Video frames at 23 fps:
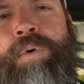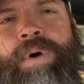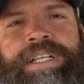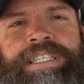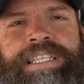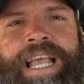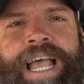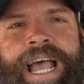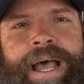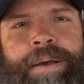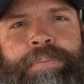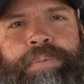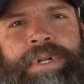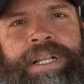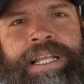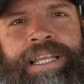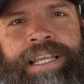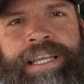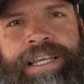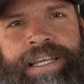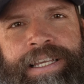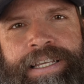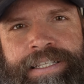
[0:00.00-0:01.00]
what's
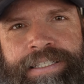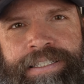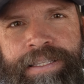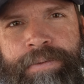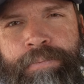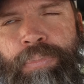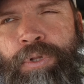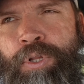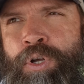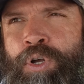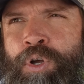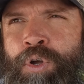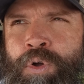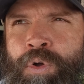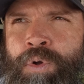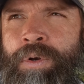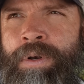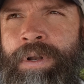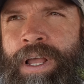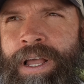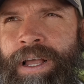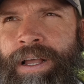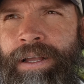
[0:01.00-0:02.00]
happening is the
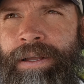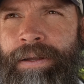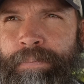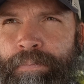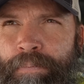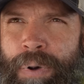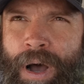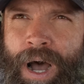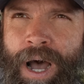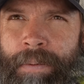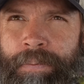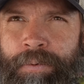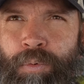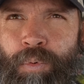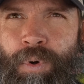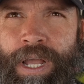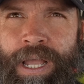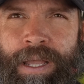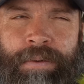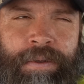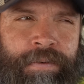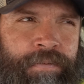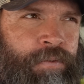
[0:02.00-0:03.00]
balloon popped
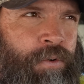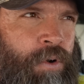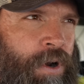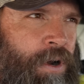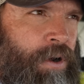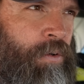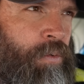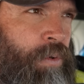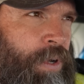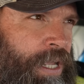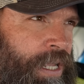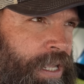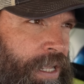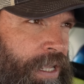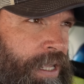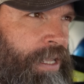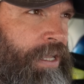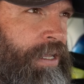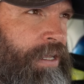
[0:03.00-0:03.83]
way before we